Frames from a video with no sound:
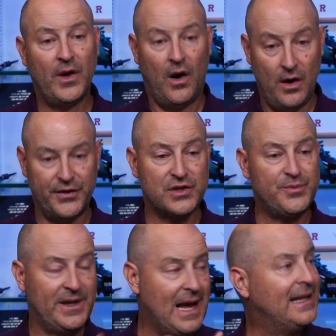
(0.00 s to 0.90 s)
Arthur
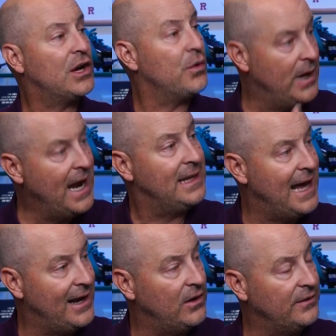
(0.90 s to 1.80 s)
Smith had to create
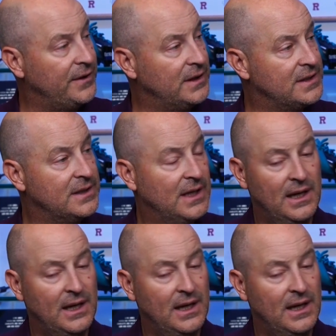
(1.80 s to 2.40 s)
that offense.